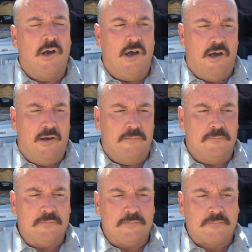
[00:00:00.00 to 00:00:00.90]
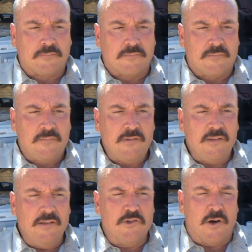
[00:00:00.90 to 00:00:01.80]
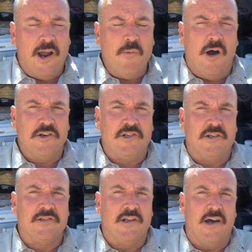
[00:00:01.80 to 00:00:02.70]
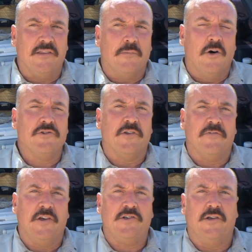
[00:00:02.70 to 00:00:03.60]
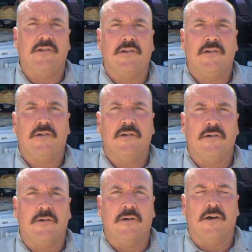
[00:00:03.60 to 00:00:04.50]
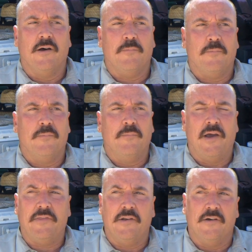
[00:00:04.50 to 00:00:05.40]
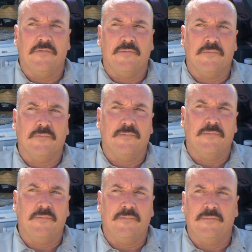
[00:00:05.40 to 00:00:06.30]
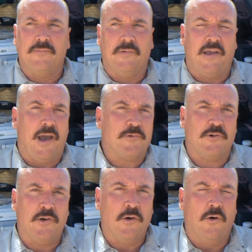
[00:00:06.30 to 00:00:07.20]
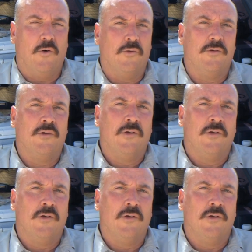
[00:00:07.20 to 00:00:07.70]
Dry washing is not the most efficient method of capturing gold.